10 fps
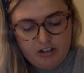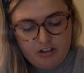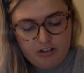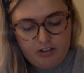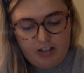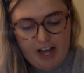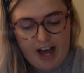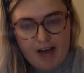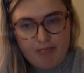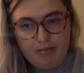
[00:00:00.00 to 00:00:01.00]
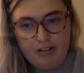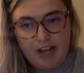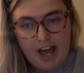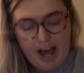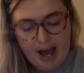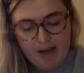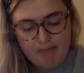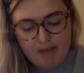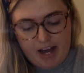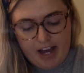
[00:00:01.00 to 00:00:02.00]
So lap at
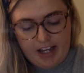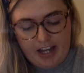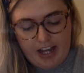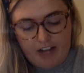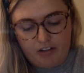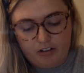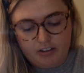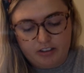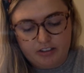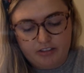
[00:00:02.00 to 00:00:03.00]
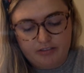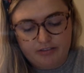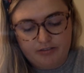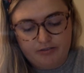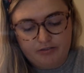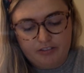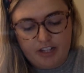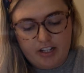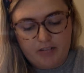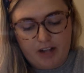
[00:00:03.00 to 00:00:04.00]
my ankles
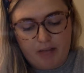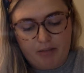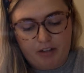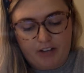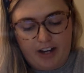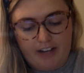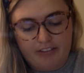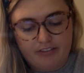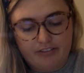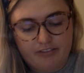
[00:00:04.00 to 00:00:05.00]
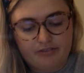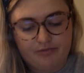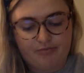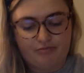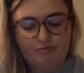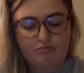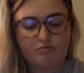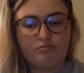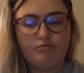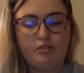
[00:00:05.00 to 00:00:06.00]
is what I'm going to write,
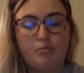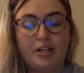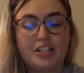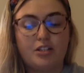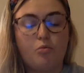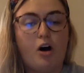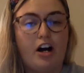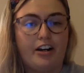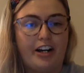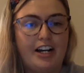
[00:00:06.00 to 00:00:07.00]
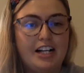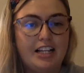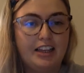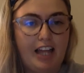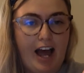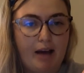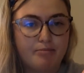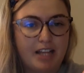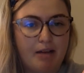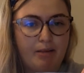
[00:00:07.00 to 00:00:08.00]
because the water
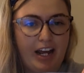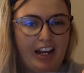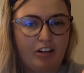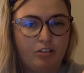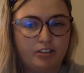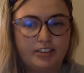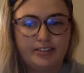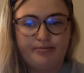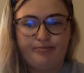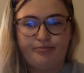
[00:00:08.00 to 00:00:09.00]
laps at my ankles.